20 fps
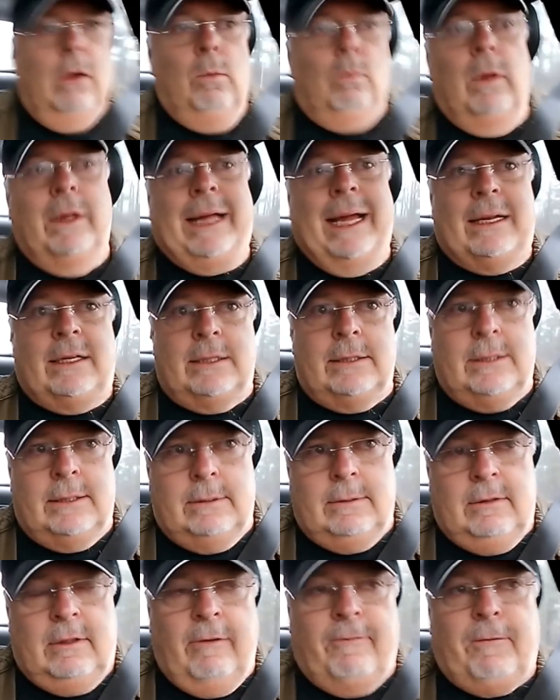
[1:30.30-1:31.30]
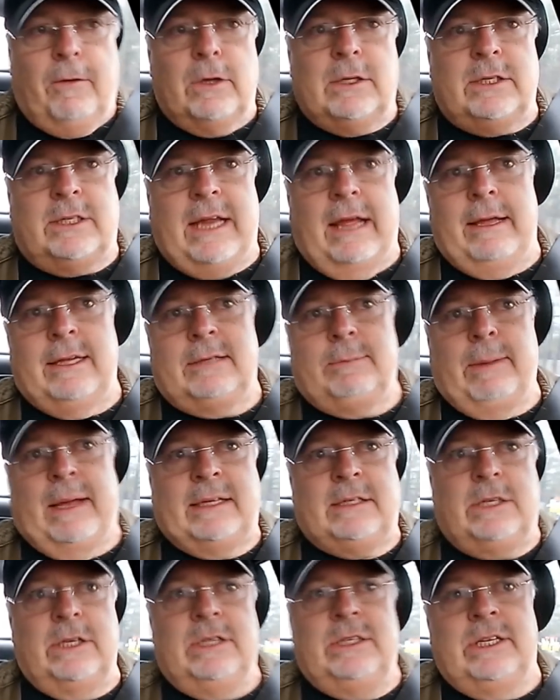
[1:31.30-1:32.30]
will get the first day's
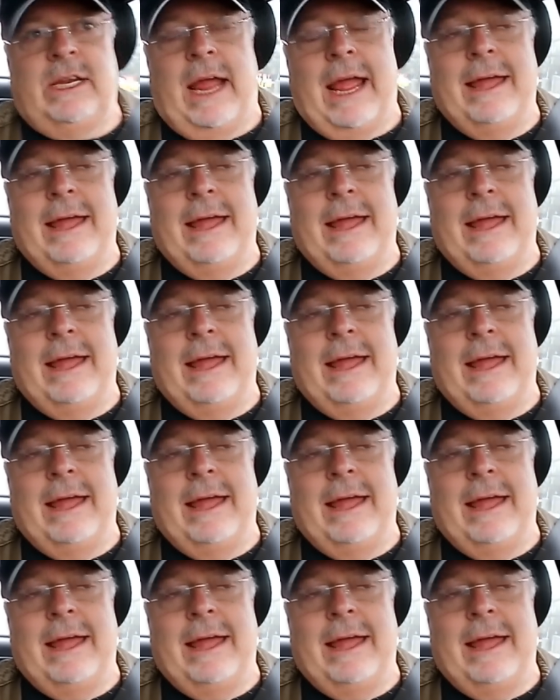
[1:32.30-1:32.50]
message,